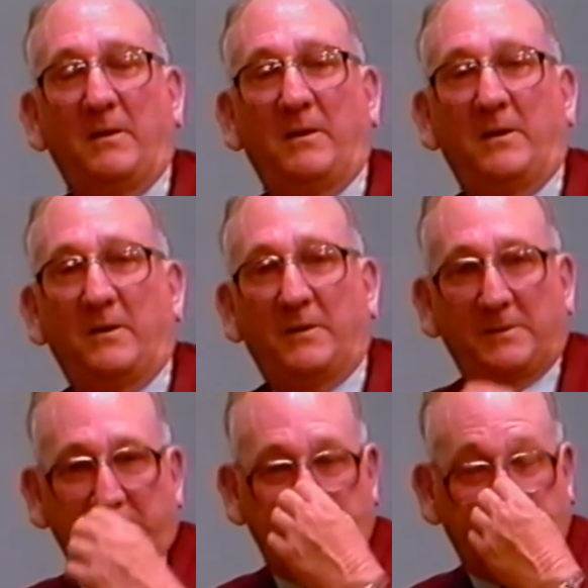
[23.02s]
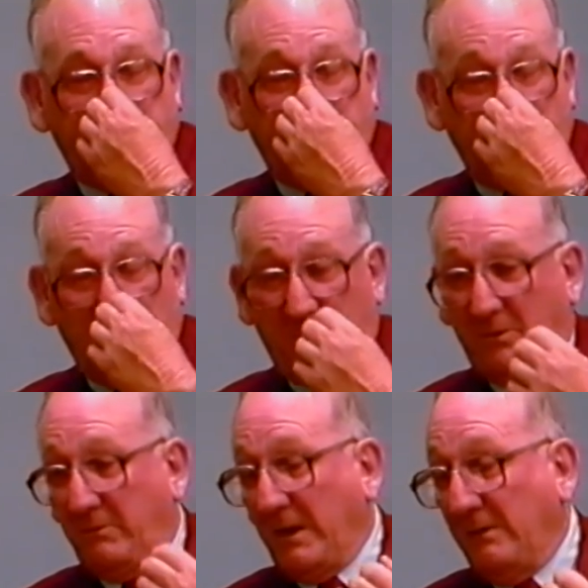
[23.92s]
And
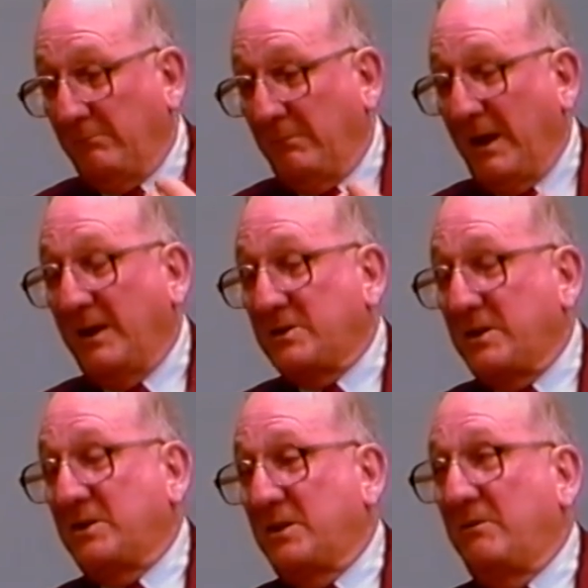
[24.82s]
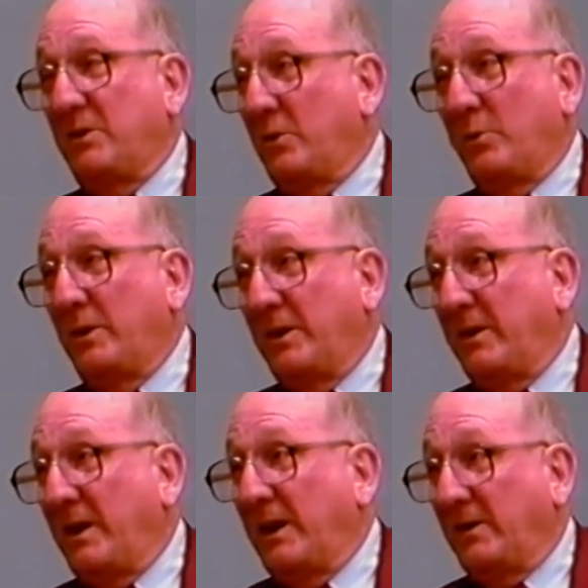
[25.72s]
because I had sense enough to know there wasn't
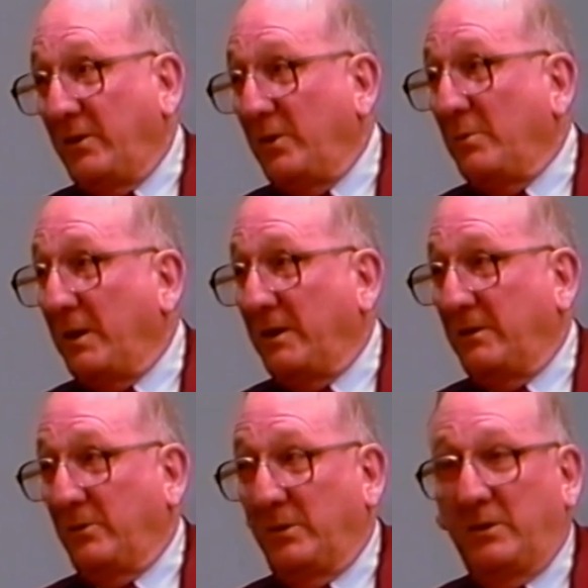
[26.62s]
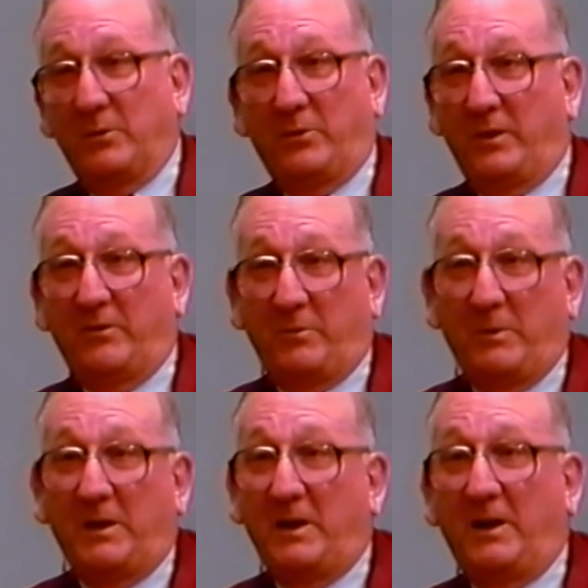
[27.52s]
nothing I could do about it. There wasn't no sense in
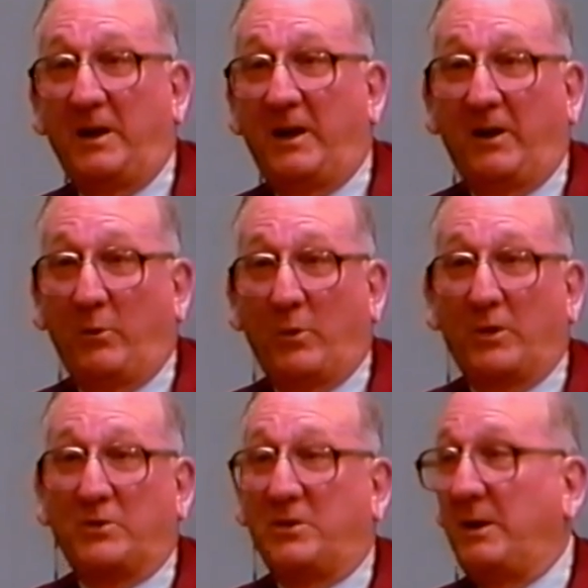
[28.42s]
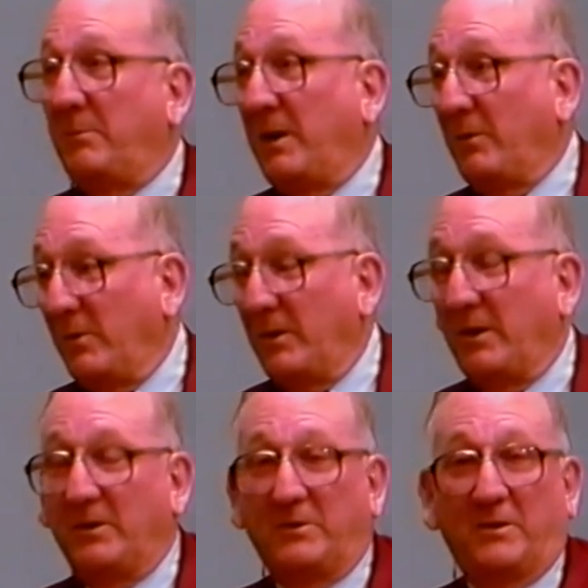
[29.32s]
me getting in any worse shape than I
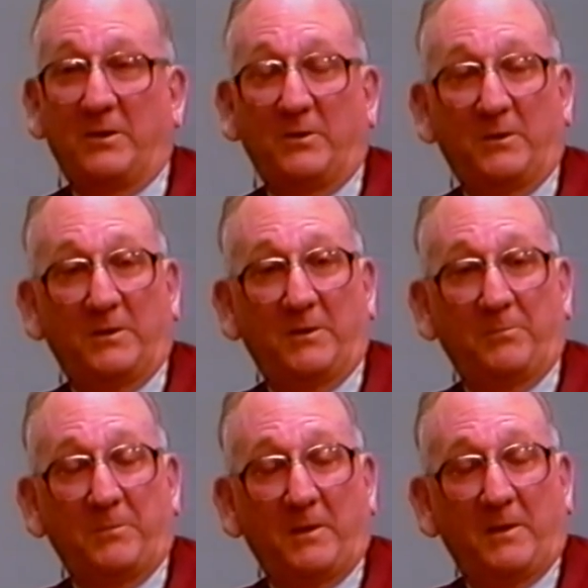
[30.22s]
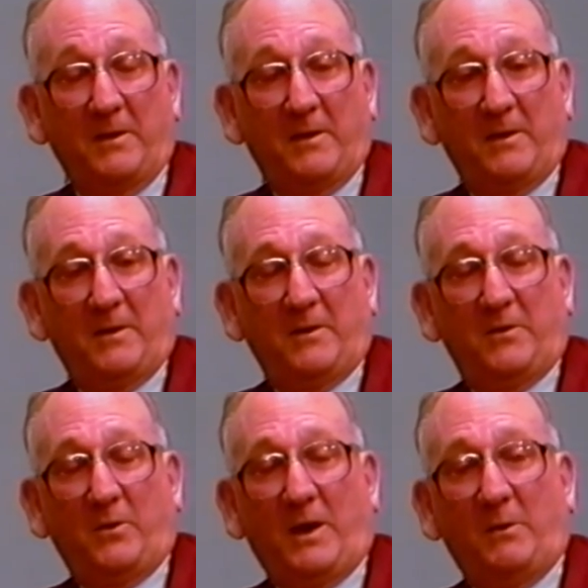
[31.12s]
was, you know. And
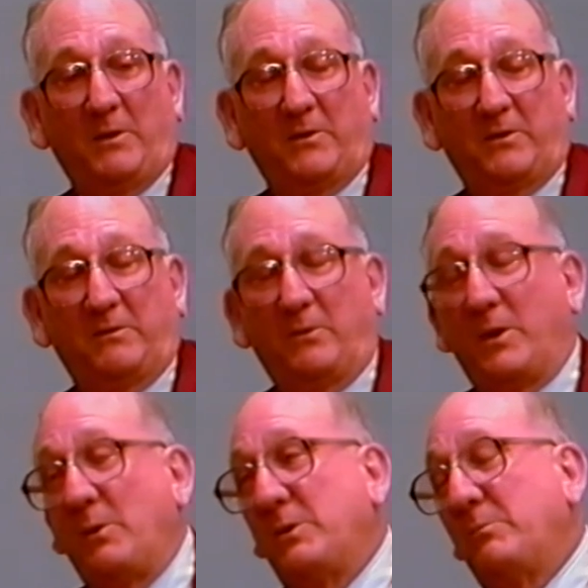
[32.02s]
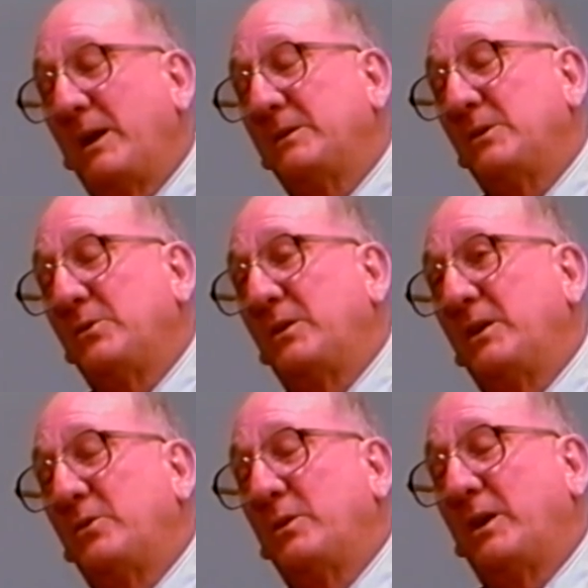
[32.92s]
so I was always, back in those
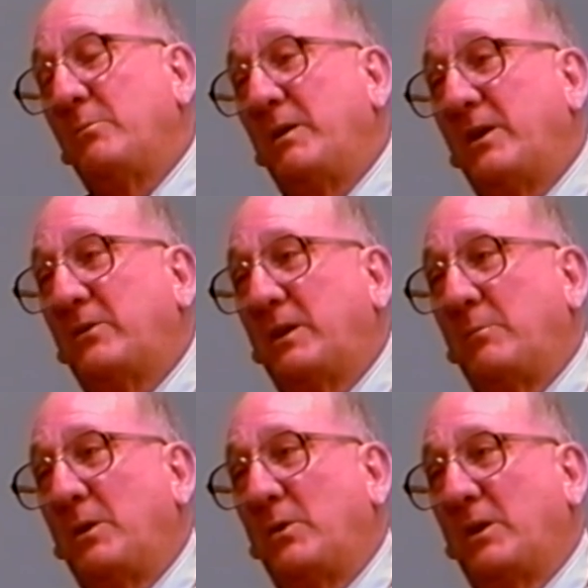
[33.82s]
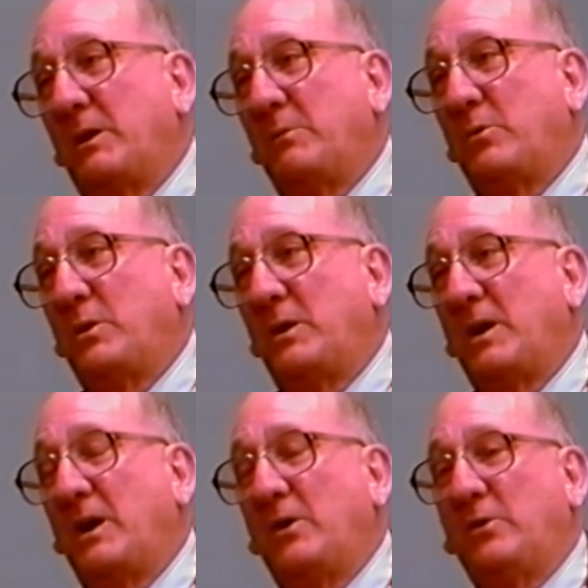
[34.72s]
days, we had a basketball game between the
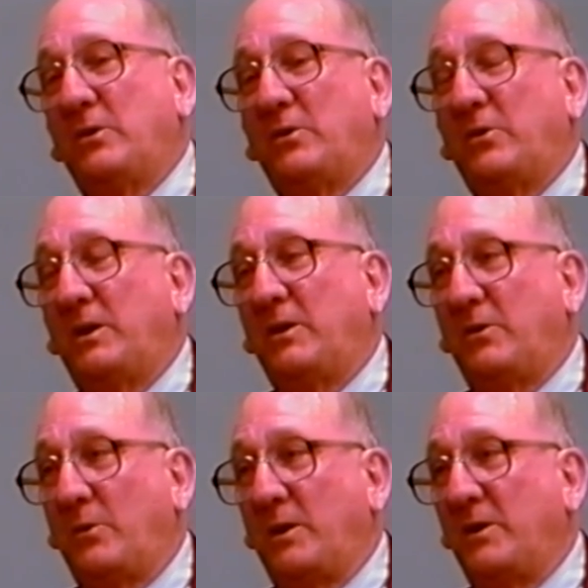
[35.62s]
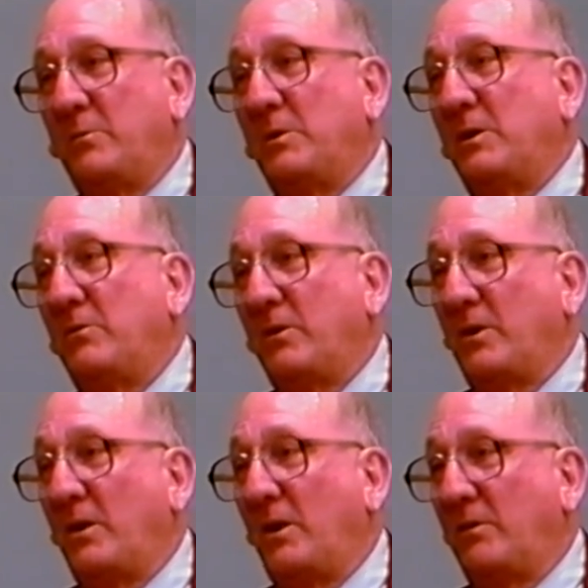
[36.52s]
House and the Senate to raise money for the
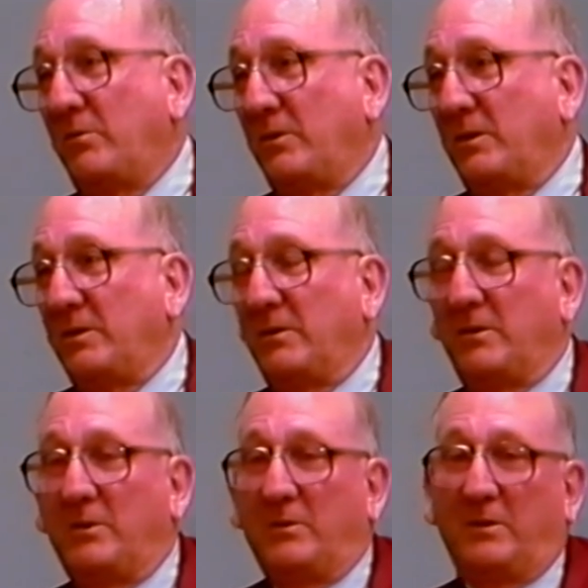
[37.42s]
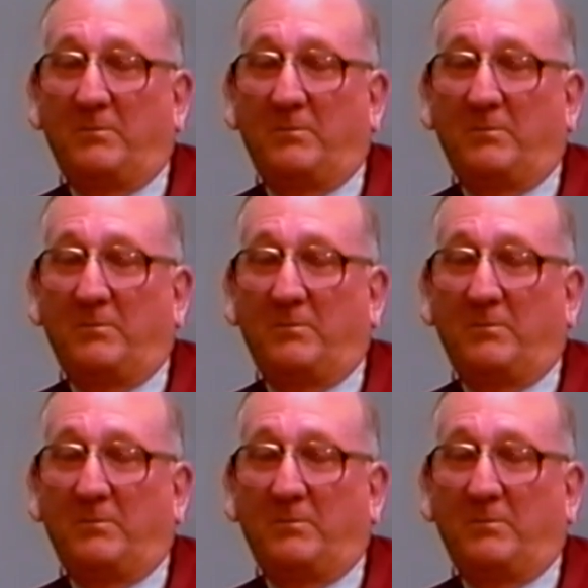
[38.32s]
Heart Fund, you know.